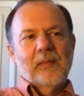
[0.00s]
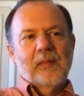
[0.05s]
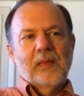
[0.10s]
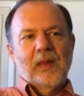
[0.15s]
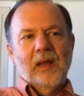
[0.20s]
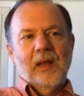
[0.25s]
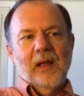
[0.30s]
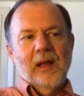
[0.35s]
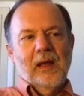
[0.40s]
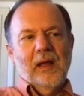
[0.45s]

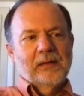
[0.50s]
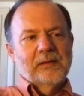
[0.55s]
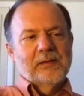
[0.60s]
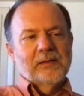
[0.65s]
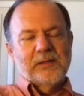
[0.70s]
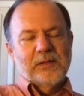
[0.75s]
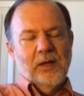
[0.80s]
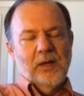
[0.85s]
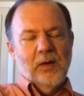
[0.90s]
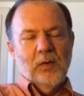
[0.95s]
And
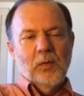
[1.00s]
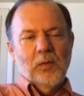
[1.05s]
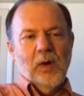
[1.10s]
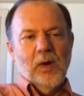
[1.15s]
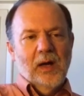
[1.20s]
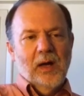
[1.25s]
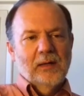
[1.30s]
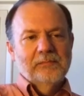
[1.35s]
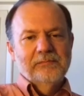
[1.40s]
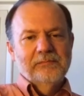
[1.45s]

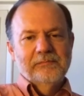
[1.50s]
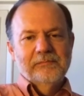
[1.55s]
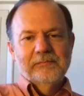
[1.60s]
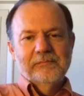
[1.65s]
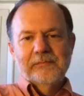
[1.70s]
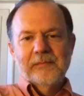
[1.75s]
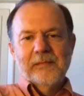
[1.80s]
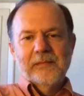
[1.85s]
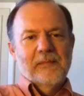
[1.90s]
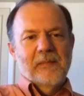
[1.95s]
so
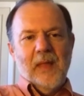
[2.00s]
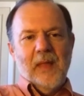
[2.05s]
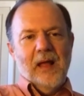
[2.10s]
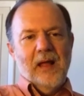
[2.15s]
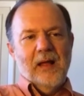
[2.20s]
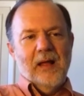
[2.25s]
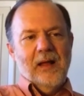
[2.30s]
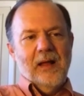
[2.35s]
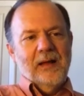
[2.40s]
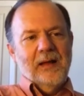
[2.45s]

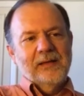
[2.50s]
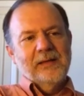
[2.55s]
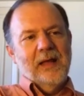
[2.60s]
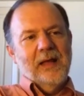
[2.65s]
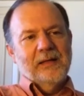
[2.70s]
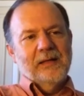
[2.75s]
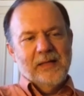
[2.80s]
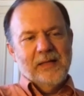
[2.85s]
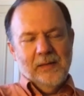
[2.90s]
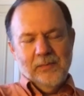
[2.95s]

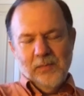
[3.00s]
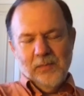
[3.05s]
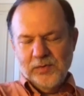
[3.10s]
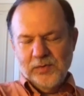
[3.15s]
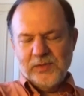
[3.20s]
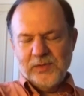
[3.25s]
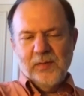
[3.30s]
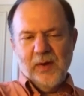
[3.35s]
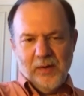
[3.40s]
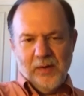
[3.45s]
I'd say
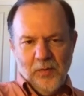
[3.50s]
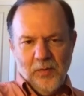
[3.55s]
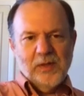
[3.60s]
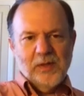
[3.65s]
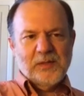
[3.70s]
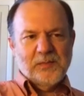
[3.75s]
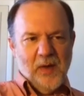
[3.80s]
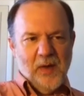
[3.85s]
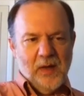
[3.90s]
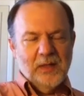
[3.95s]
most of my
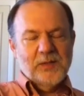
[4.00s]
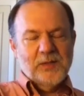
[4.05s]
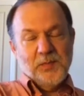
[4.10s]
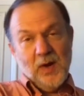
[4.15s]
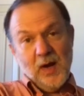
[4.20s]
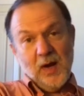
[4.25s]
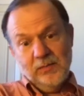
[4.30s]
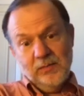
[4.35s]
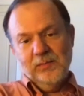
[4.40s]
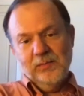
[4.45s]
correspondence
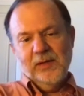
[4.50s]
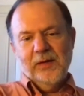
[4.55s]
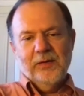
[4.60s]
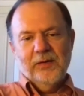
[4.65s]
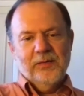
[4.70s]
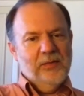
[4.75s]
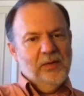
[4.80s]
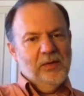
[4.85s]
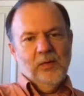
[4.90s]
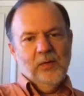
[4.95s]
probably are
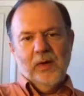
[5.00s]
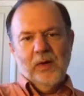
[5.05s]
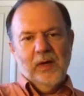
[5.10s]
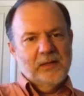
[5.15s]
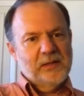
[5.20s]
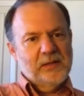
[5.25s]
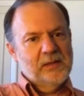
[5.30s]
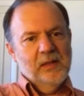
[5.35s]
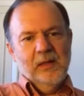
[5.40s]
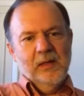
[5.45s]
in the
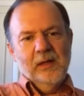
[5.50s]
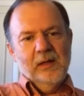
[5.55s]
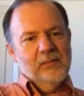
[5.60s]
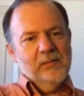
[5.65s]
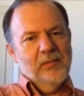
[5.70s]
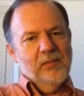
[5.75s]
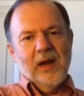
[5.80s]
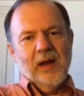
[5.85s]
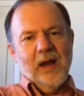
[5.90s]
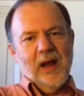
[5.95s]
US,
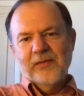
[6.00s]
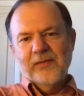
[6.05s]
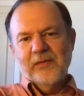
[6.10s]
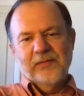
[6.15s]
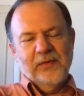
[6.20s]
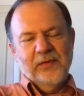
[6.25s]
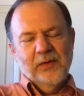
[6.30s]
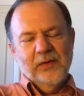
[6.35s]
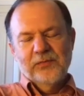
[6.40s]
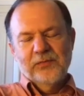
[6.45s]
but I have a
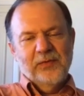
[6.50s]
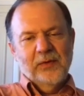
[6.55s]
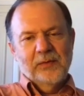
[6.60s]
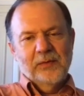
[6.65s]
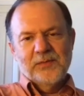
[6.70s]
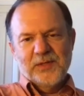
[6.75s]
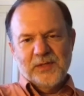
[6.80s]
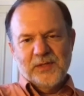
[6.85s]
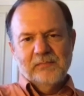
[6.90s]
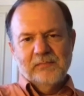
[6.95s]
few
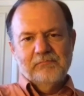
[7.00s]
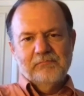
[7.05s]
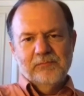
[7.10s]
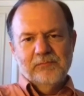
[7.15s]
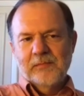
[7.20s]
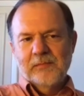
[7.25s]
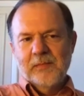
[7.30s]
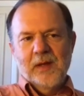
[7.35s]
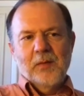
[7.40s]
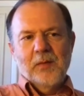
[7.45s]
from just
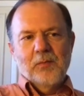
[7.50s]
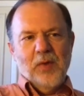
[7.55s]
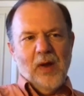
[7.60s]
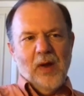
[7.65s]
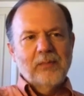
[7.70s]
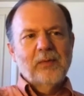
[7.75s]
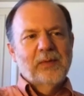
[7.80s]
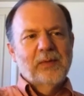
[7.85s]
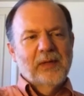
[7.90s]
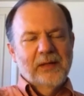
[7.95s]

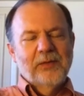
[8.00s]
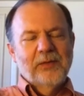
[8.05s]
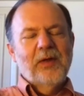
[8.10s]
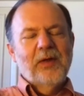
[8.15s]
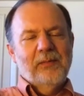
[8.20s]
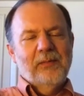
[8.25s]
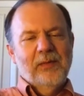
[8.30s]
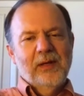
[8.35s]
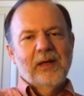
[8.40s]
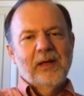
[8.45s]
probably you
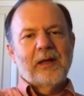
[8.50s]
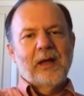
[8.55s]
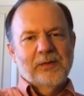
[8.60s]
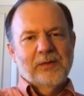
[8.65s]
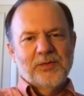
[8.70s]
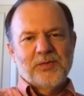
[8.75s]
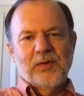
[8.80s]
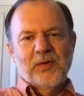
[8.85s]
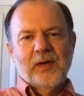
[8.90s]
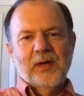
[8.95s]
name any
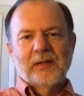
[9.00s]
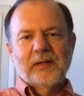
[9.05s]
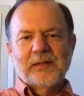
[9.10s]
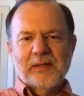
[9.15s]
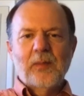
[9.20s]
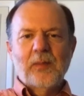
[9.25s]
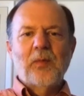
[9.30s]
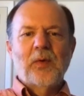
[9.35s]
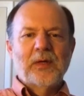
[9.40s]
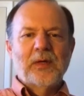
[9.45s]
country and
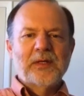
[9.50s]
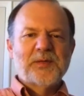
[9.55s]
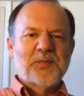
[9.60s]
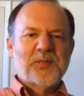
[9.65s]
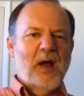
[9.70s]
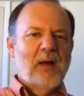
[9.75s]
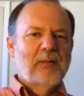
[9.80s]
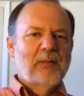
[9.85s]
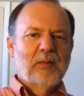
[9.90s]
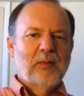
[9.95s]
someone has
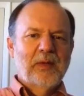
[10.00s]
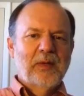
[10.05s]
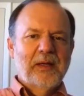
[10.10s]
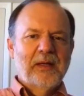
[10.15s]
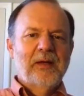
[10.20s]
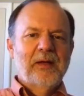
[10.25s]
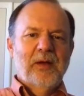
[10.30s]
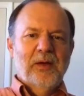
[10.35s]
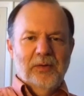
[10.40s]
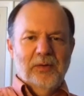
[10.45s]

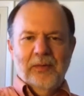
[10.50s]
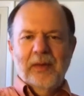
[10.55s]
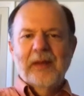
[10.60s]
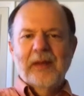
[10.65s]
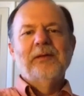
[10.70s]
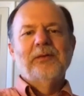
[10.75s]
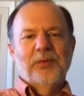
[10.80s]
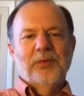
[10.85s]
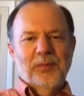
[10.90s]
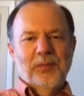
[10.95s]
probably
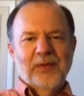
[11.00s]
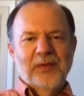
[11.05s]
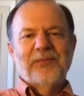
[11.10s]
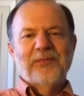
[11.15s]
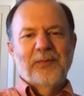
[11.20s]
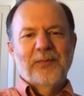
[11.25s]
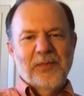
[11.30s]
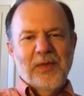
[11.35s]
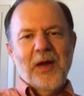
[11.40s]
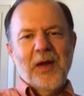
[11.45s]
written to me
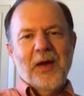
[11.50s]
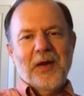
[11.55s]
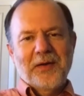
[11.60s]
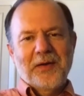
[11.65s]
from there.